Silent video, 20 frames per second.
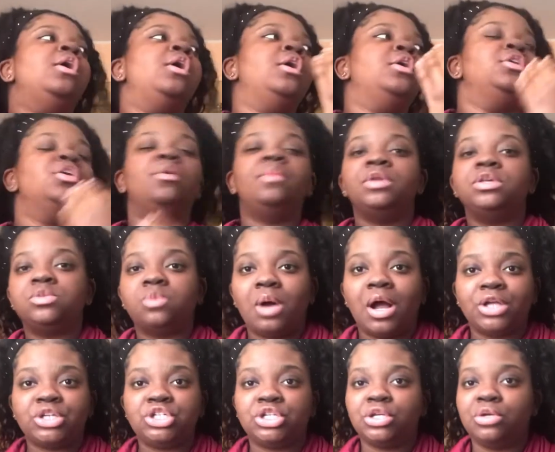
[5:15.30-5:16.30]
nobody's
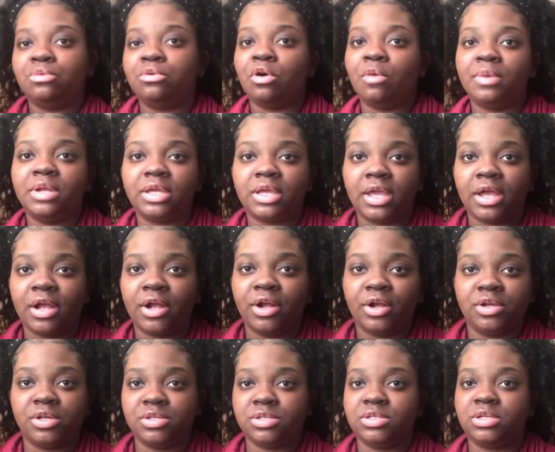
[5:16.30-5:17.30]
watching you. Nobody
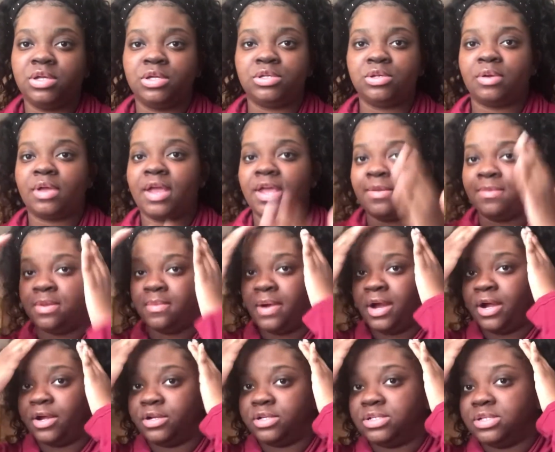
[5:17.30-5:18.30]
cares. It's okay to be
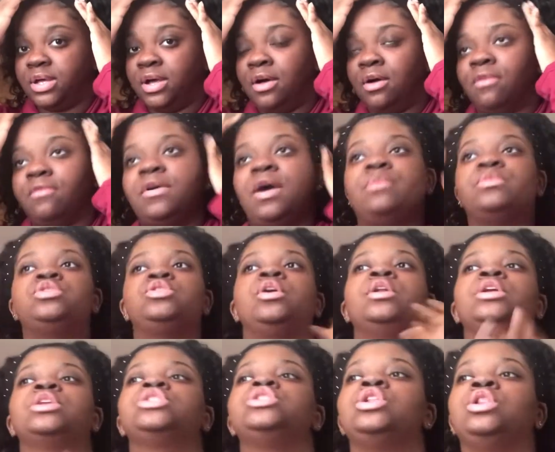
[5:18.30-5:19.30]
by yourself. I'm
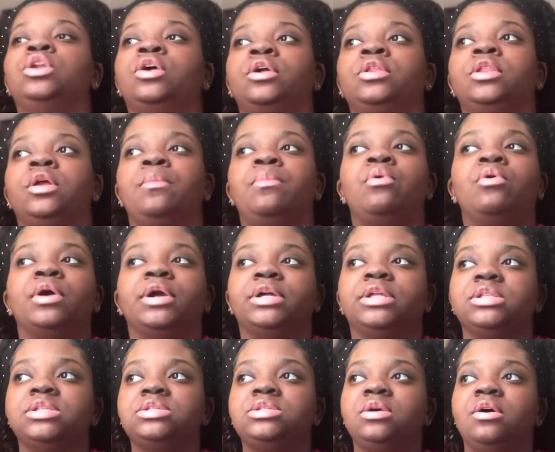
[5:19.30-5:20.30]
starting to learn the
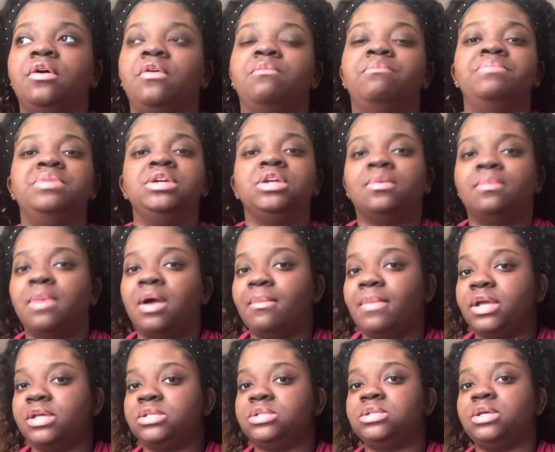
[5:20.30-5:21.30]
importance of being by
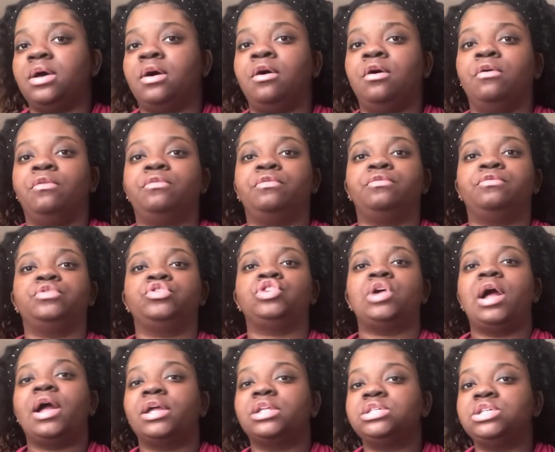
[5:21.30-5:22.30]
myself,
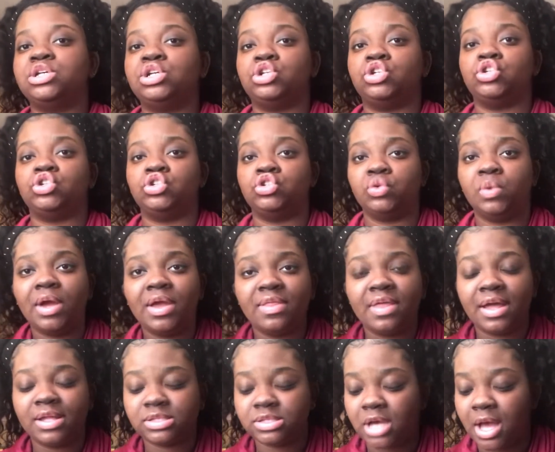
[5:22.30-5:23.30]
trying to enjoy
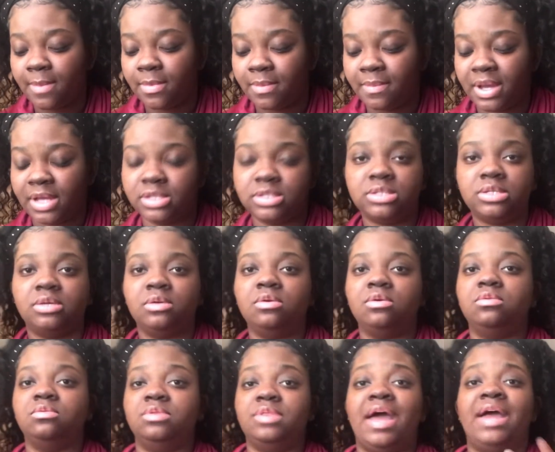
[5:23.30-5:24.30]
that time of
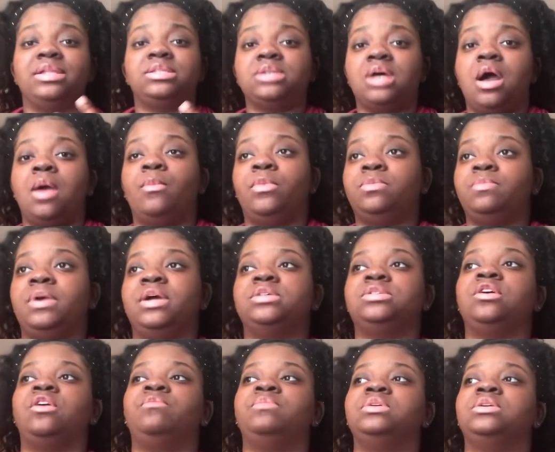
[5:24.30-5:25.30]
that time with
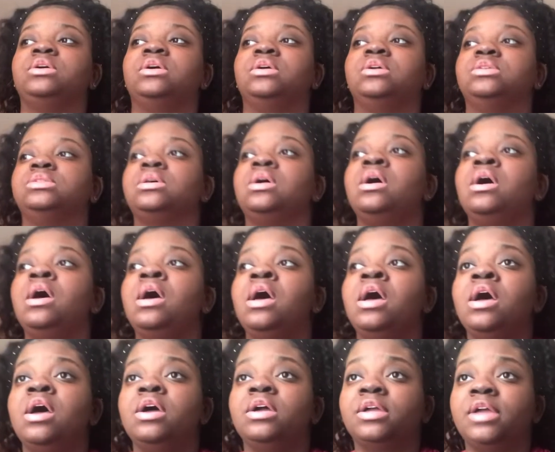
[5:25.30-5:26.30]
myself, because
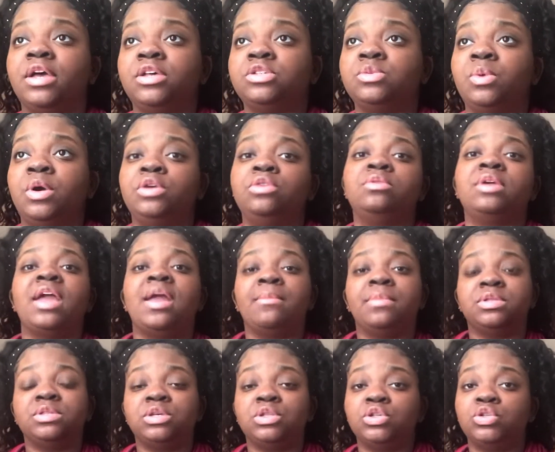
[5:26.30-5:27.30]
guess what? You came
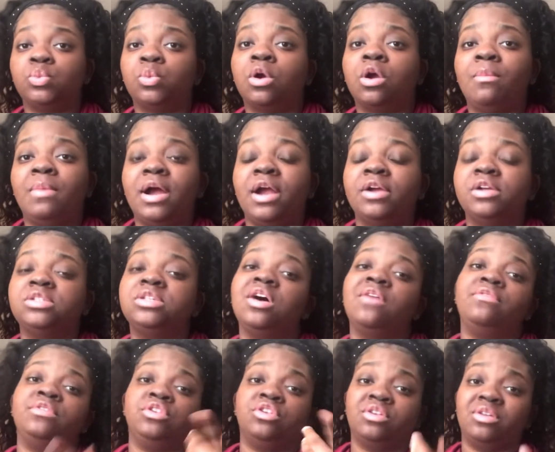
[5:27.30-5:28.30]
into this world by
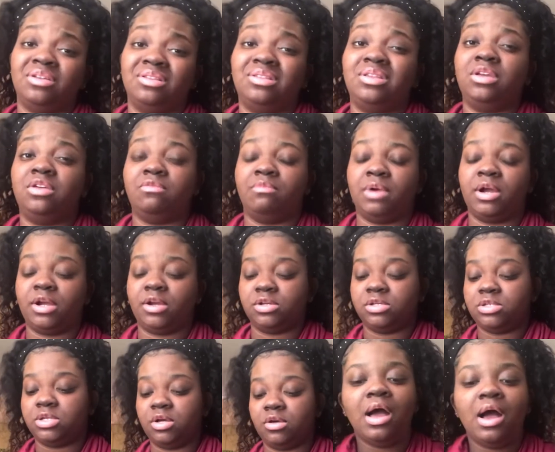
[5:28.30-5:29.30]
yourself and you're going to leave by
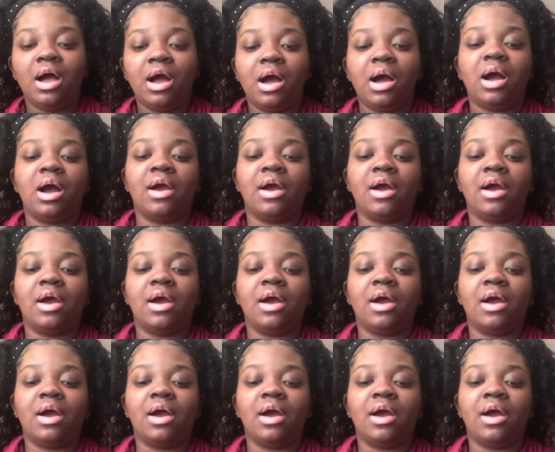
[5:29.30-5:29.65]
yourself. All